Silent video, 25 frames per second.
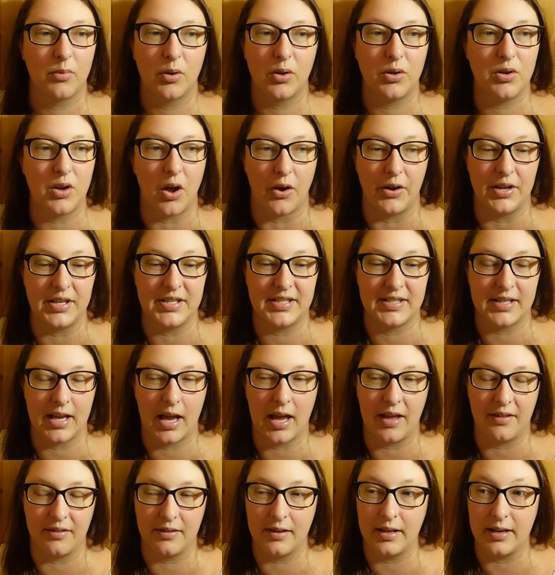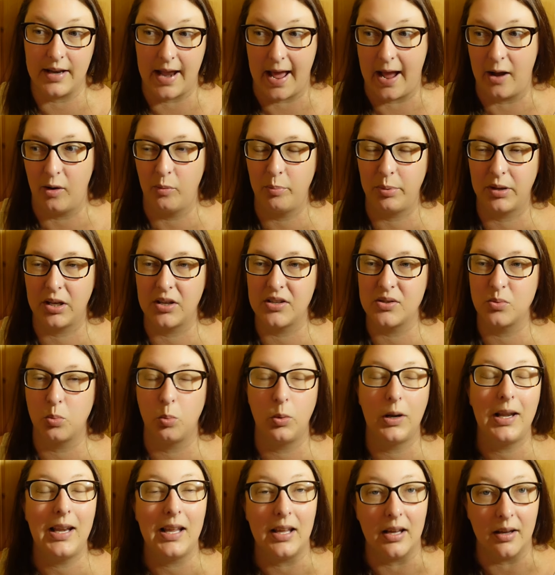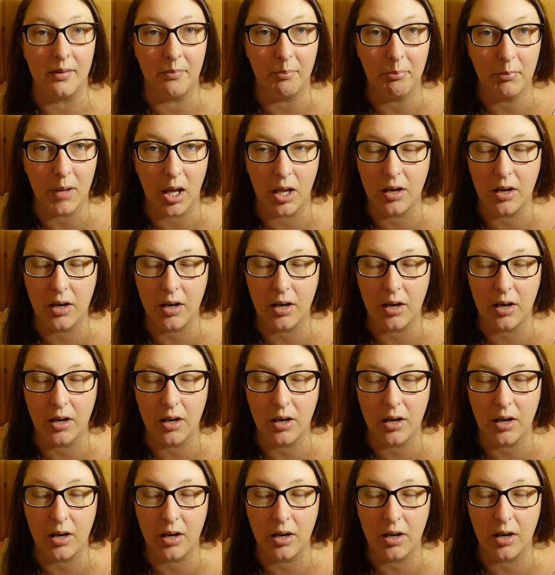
nice at now, because William,